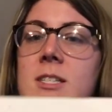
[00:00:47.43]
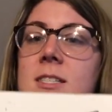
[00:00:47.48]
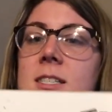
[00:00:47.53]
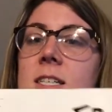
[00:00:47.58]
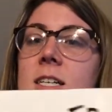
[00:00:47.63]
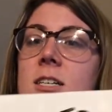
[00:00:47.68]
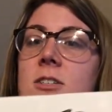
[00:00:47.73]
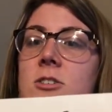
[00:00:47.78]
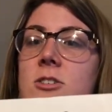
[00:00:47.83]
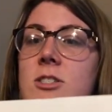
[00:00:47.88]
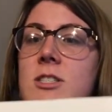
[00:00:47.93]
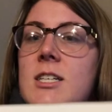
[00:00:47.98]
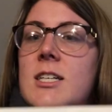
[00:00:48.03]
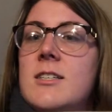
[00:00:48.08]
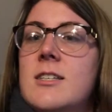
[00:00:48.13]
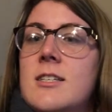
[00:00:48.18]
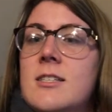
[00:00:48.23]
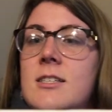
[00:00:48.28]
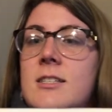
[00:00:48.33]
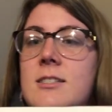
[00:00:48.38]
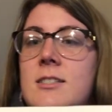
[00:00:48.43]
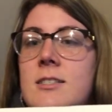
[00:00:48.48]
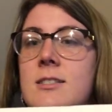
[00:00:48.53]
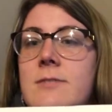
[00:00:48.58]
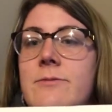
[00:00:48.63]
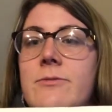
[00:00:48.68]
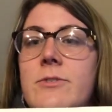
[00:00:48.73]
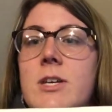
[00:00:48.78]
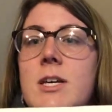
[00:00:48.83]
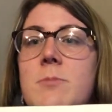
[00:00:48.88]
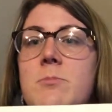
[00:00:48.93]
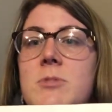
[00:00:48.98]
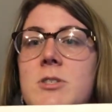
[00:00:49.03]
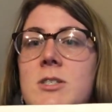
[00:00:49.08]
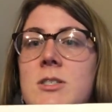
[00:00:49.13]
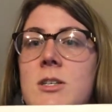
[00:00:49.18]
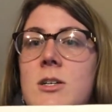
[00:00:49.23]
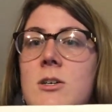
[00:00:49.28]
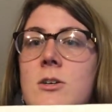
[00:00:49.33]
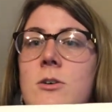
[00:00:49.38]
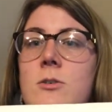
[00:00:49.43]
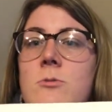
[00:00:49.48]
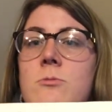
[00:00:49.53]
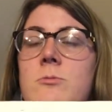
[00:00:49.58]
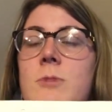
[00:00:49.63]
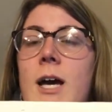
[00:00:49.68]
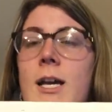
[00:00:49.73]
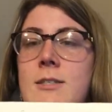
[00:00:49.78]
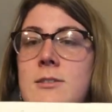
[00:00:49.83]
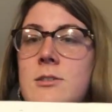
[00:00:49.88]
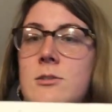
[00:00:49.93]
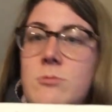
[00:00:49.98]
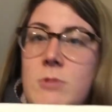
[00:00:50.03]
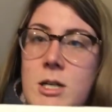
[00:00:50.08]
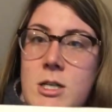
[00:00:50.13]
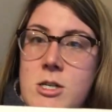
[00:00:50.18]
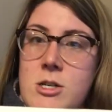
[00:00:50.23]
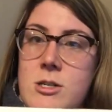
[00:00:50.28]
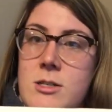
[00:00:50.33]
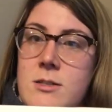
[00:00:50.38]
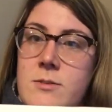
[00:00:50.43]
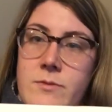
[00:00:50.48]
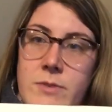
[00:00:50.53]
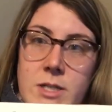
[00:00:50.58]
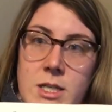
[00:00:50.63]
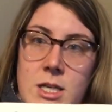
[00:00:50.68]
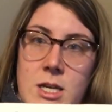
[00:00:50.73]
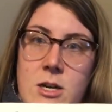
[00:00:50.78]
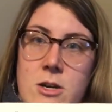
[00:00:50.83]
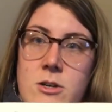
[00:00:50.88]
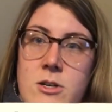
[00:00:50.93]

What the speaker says: And I understand that this is flipped, so as you watch this video,